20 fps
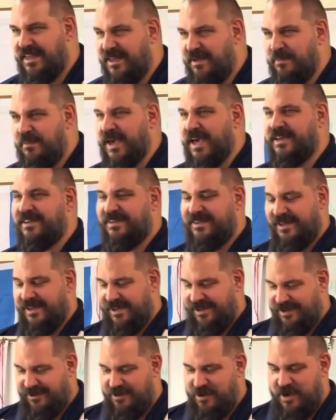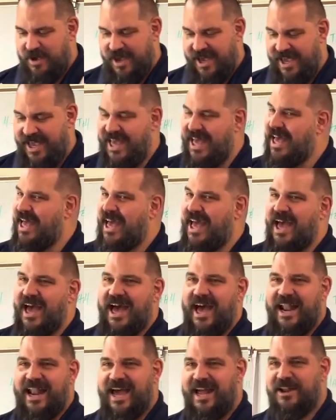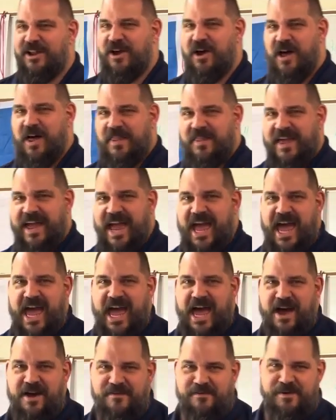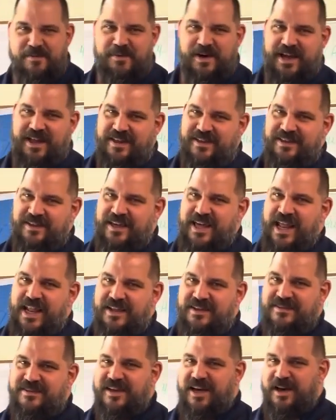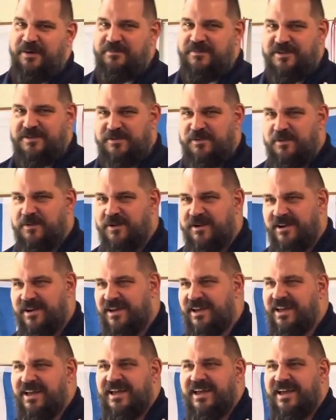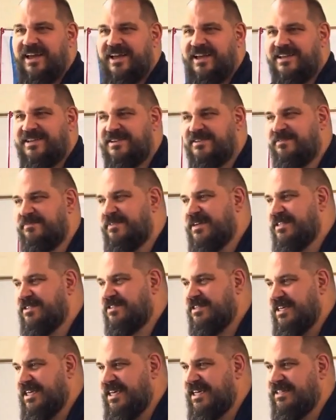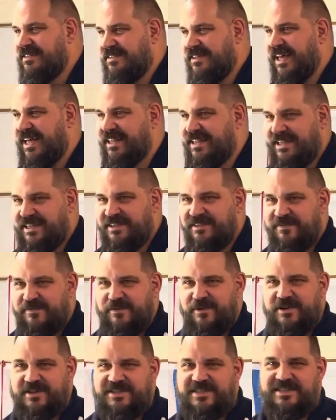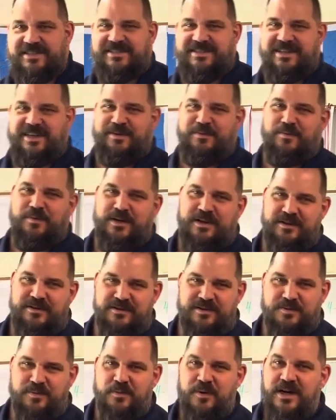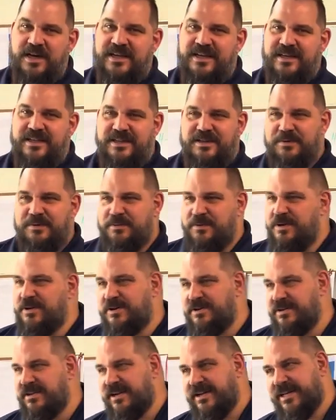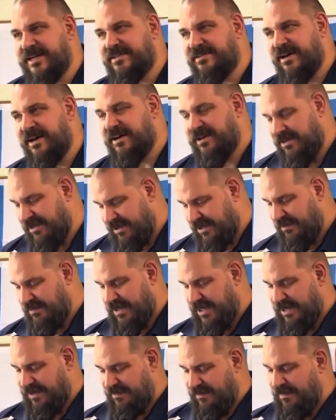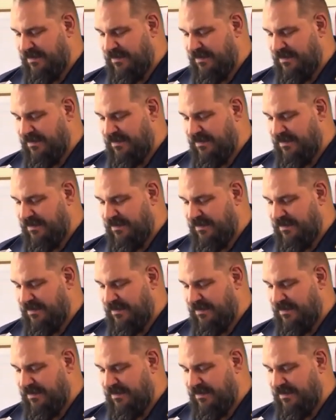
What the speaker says: Mixing, okay? And I know that everybody that has come to Torah eventually hits on these verses and wonders, what in the world are they talking about?